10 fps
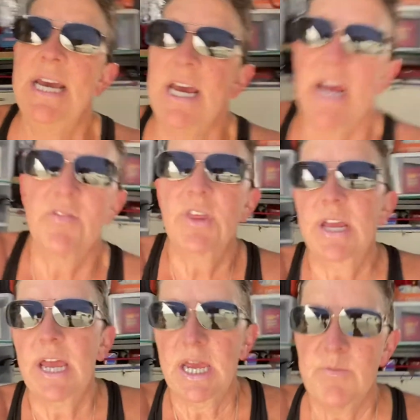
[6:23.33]
everything
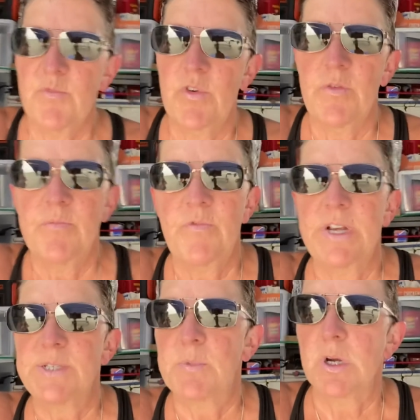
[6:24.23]
came from
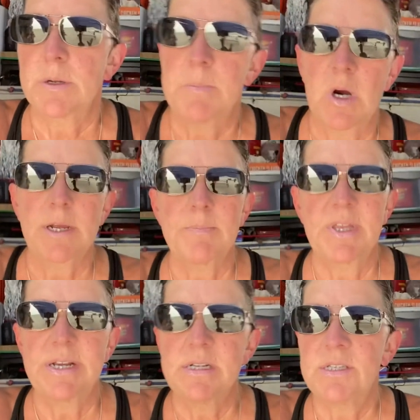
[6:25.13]
Facebook
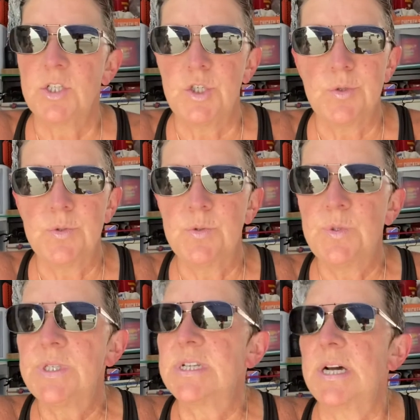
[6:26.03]
Marketplace
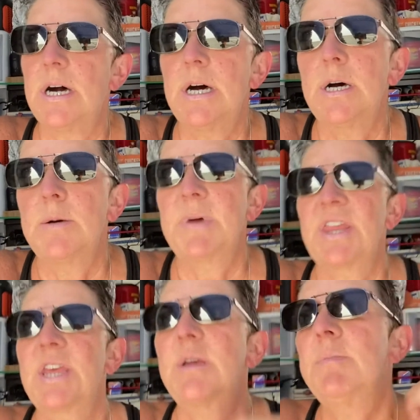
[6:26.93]
used. I
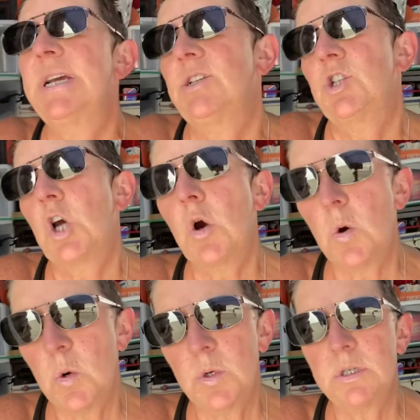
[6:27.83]
think my
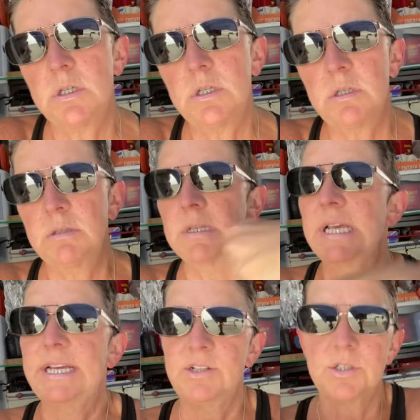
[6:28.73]
total
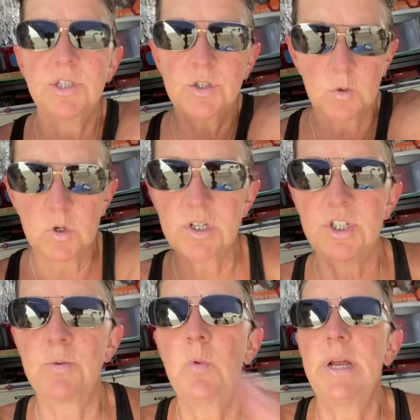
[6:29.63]
in storage
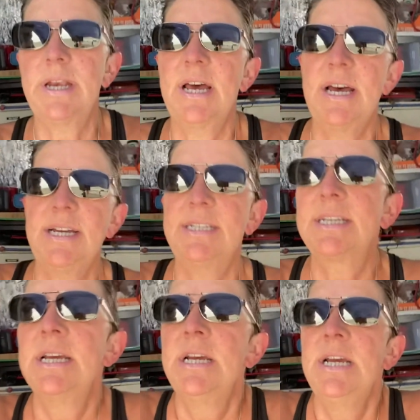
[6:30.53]
and whatnot,
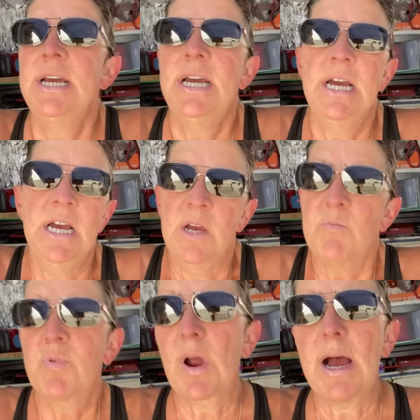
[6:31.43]

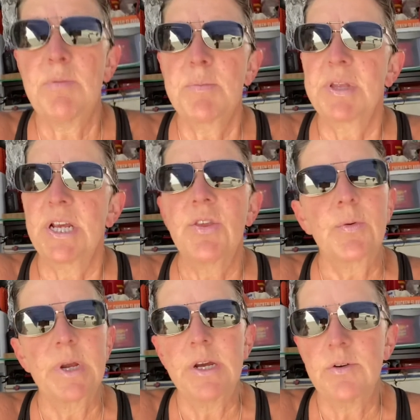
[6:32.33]
probably
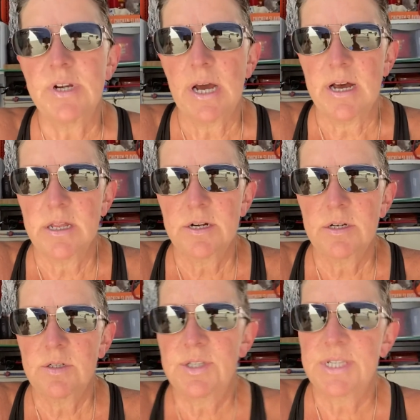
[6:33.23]

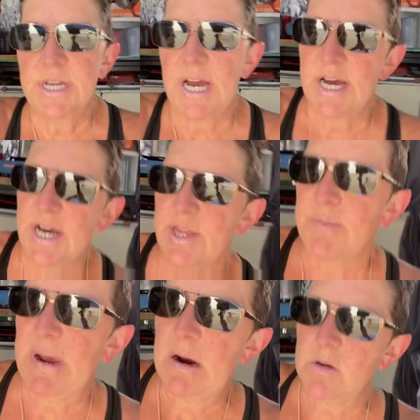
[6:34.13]
$300. The
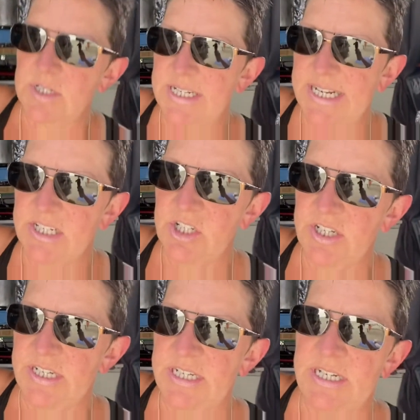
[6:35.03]
power
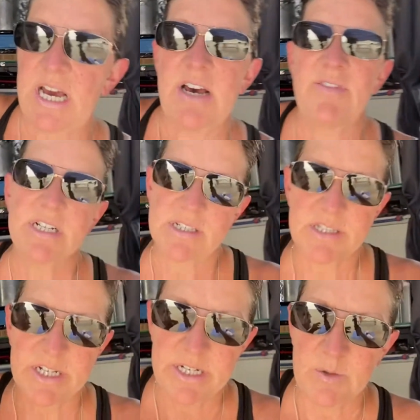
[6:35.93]
station
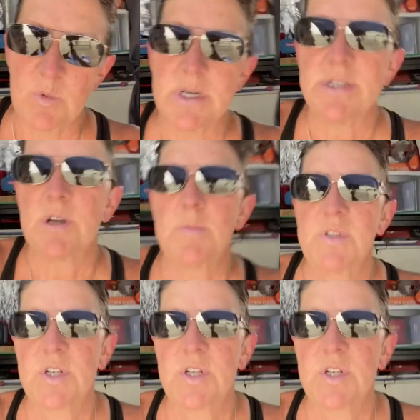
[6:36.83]
obviously was almost